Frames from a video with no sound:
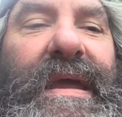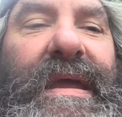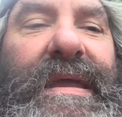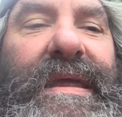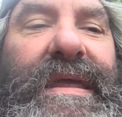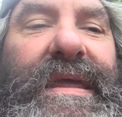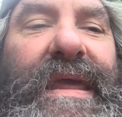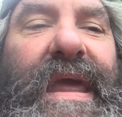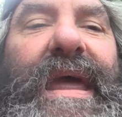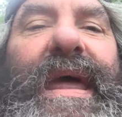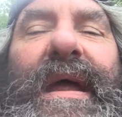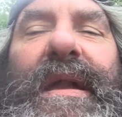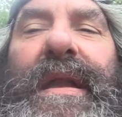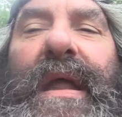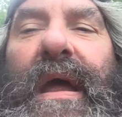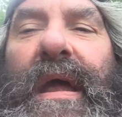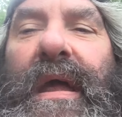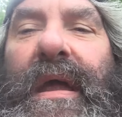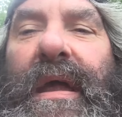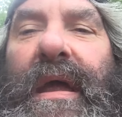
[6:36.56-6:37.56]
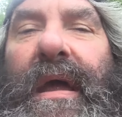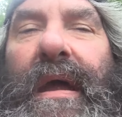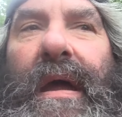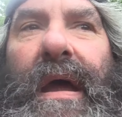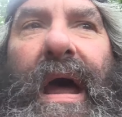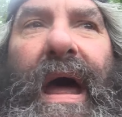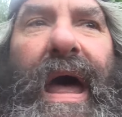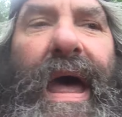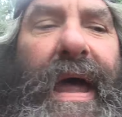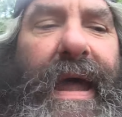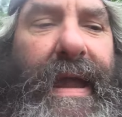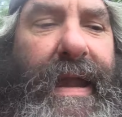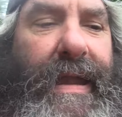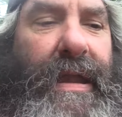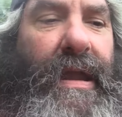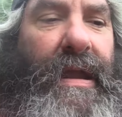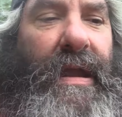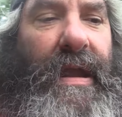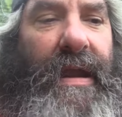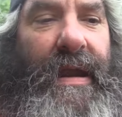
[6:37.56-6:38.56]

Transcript: Yin. Hi,